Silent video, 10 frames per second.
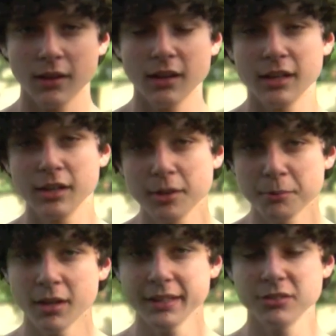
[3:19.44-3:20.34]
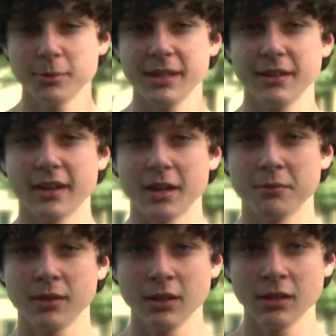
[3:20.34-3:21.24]
Hi, my name's Peter
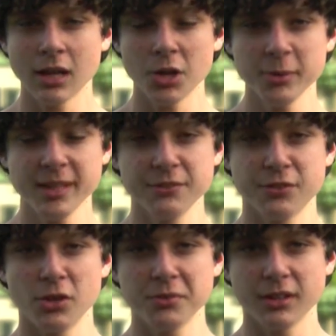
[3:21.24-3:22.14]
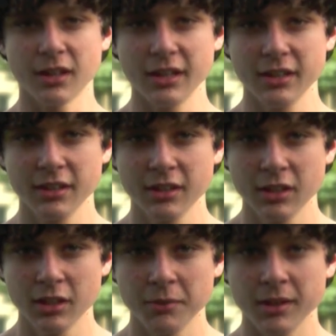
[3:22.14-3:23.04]
Graham. I want to be confirmed tonight
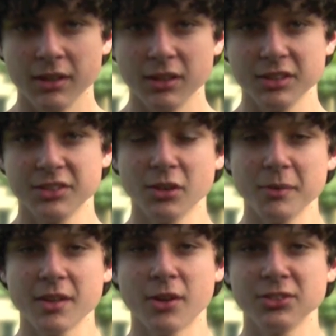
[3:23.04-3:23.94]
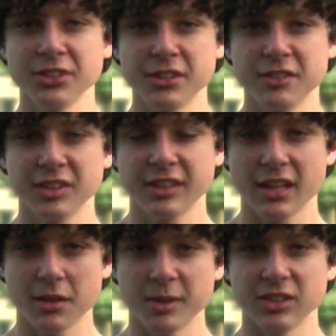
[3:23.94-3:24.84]
because it's not me that holds the universe
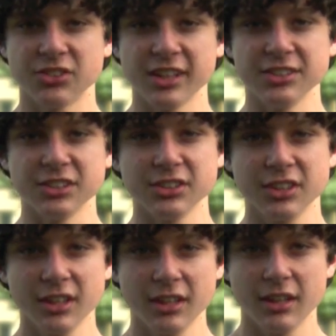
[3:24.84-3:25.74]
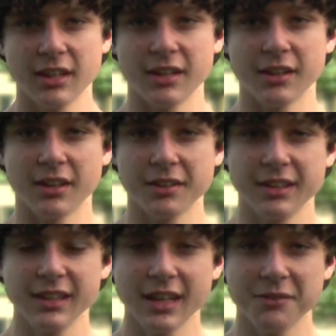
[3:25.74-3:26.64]
together, but it's Jesus, and that
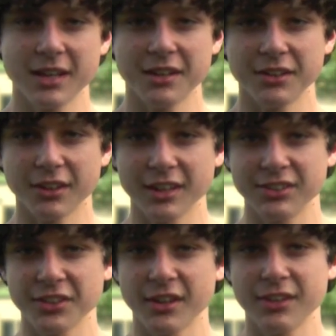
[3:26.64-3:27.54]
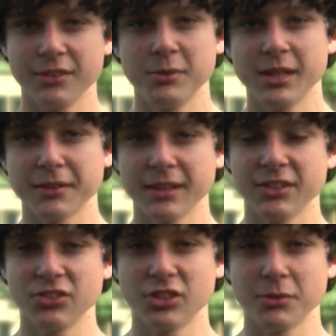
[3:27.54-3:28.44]
he came down and died so that I could be in a
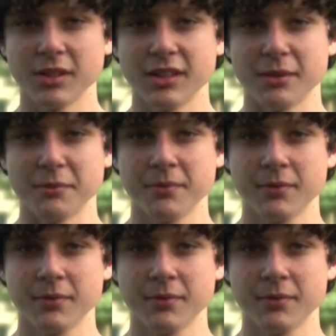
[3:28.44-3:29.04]
relationship with him.